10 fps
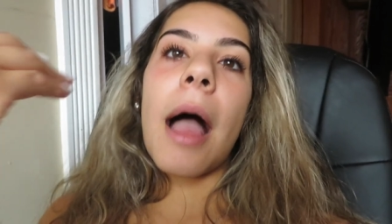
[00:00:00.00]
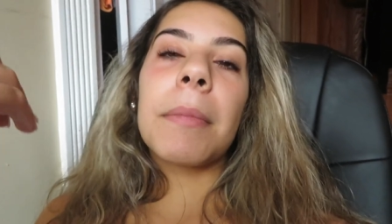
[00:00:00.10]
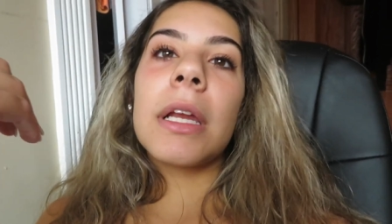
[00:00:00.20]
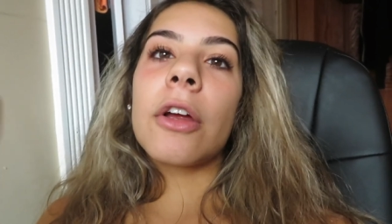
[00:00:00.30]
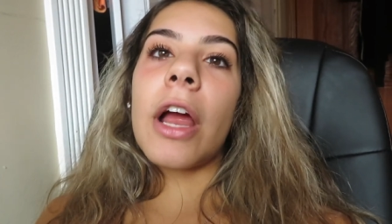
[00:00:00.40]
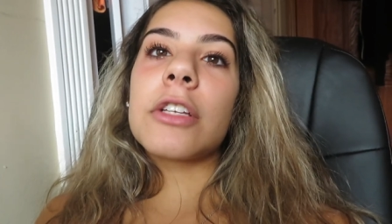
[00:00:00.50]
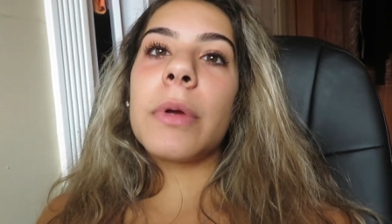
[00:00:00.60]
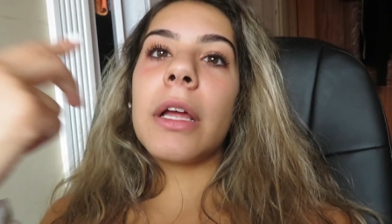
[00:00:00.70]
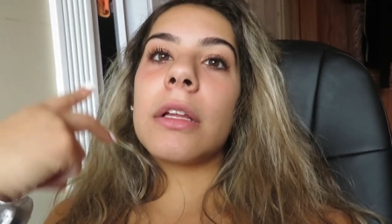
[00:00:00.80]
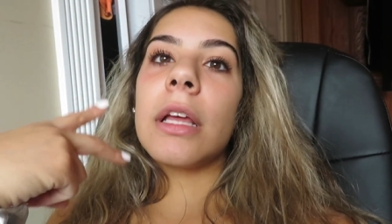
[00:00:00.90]
I'm gonna
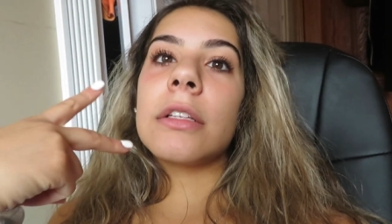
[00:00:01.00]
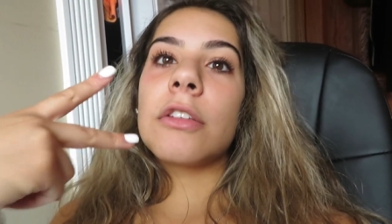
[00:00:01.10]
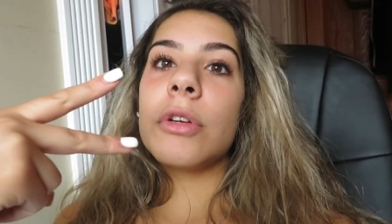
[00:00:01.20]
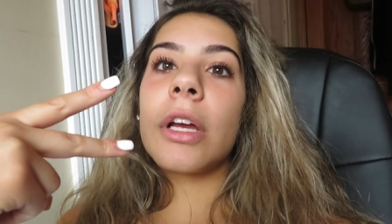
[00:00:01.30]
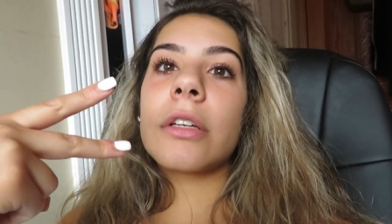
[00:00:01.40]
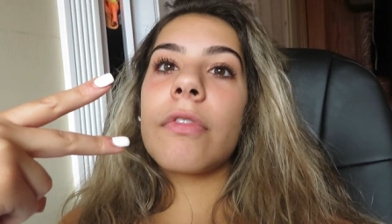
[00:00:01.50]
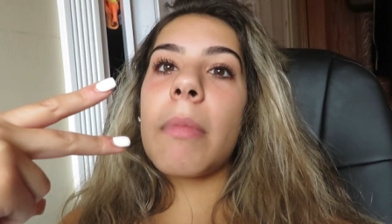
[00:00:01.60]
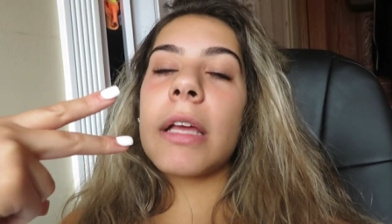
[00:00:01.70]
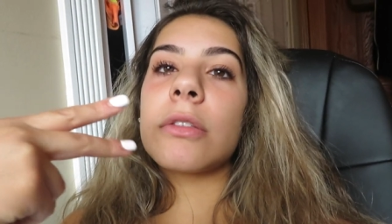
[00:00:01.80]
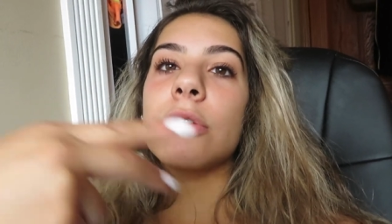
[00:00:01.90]
graduate in two years for
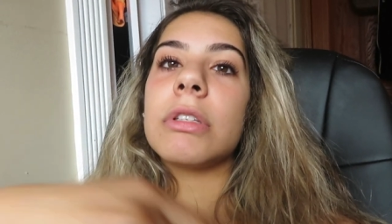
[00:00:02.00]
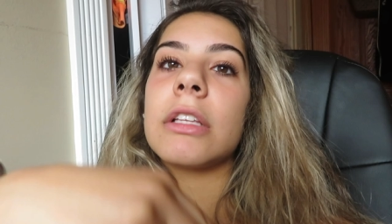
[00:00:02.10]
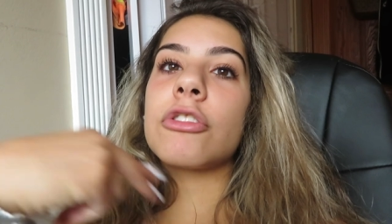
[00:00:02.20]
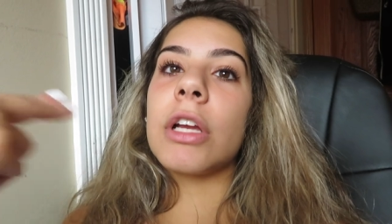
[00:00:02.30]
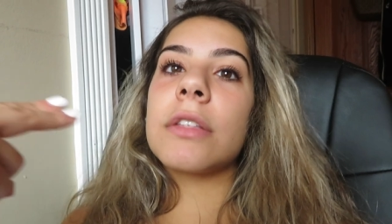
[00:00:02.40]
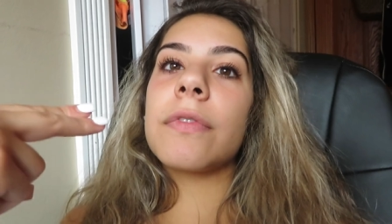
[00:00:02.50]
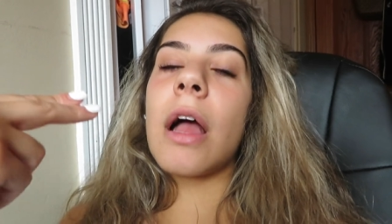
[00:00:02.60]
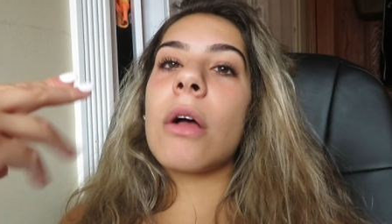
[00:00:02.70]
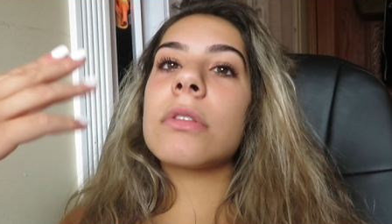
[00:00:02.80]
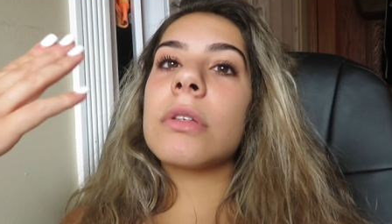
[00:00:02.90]
my associates, transfer
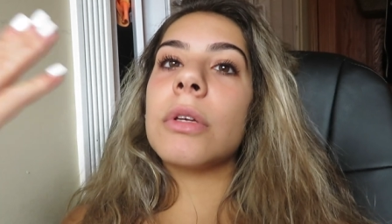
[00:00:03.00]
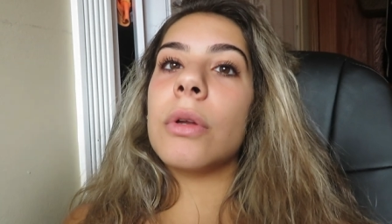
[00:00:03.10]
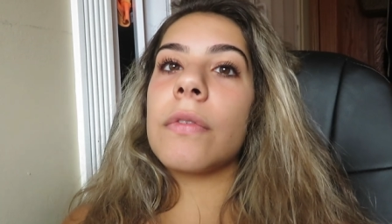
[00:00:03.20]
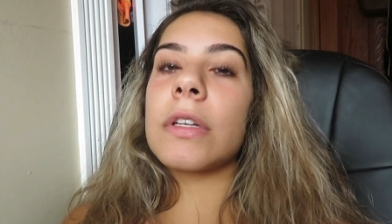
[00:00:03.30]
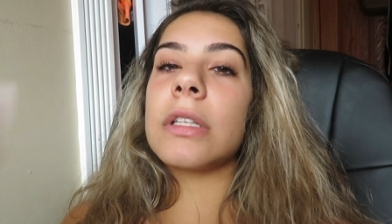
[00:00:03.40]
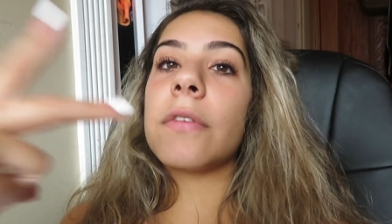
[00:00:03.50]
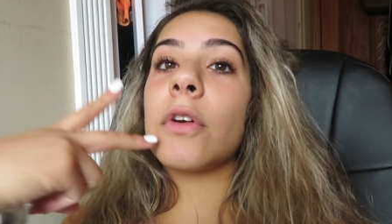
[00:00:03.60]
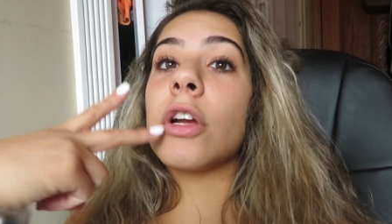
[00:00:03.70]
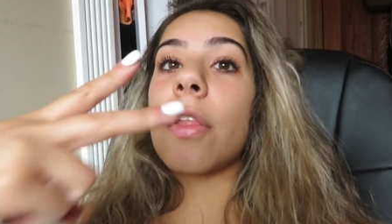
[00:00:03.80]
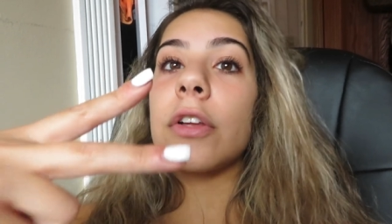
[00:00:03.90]
out to university
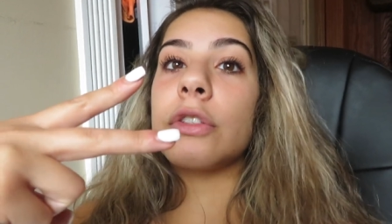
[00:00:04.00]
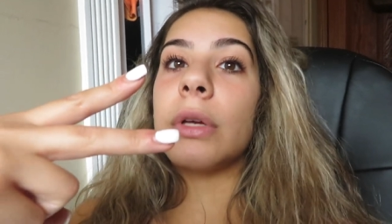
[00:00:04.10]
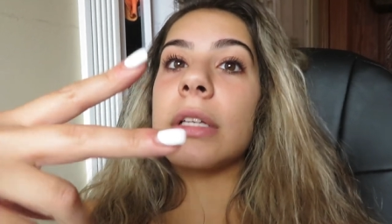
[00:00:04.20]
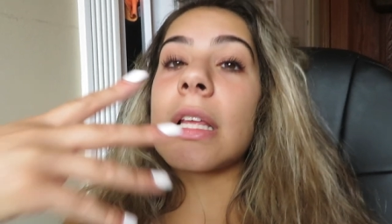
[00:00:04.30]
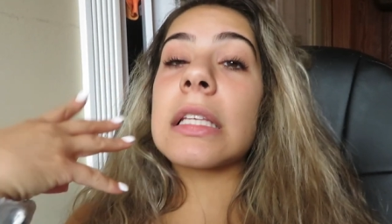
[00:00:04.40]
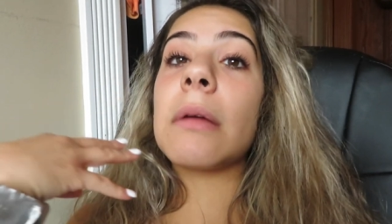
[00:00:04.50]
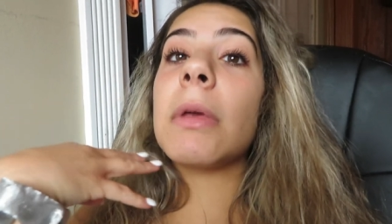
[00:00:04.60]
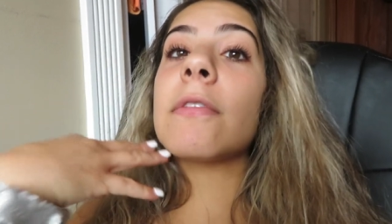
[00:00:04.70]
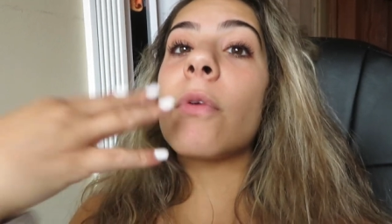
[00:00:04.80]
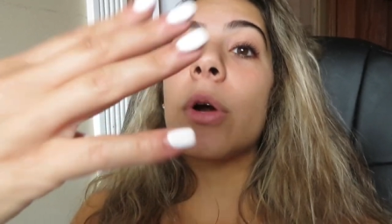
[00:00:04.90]
for another two years. That's gonna
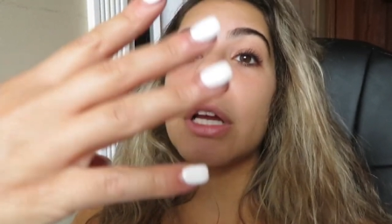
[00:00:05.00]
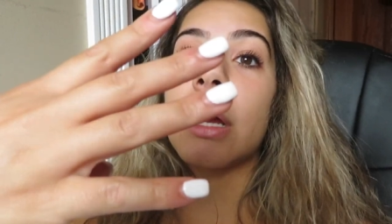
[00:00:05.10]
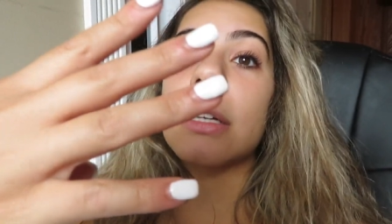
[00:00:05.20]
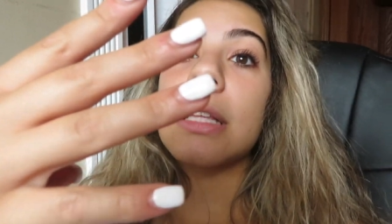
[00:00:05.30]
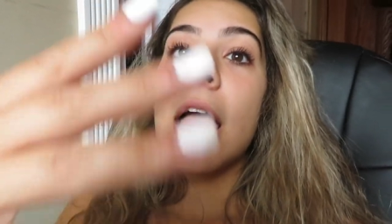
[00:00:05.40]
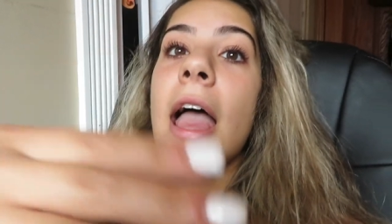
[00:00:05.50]
be four years.